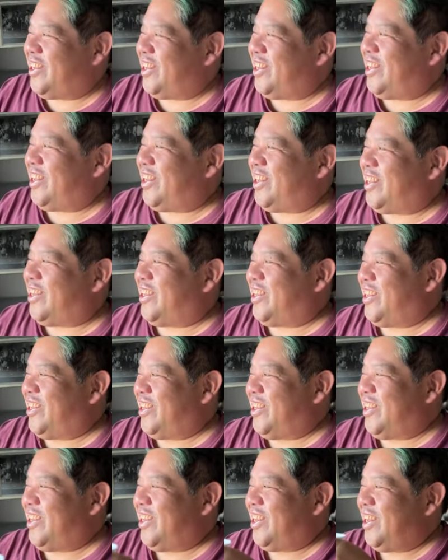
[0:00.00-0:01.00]

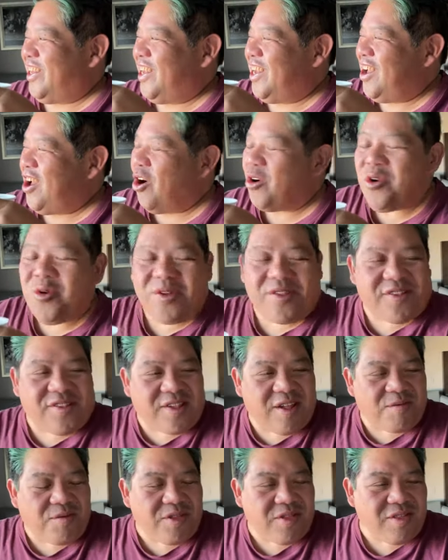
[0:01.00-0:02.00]
Oh no, it's
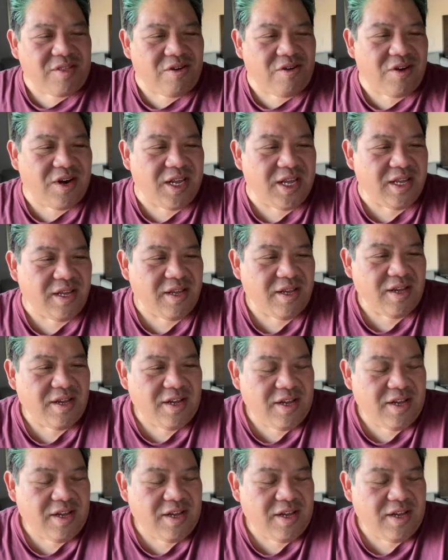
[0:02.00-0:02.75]
7:30.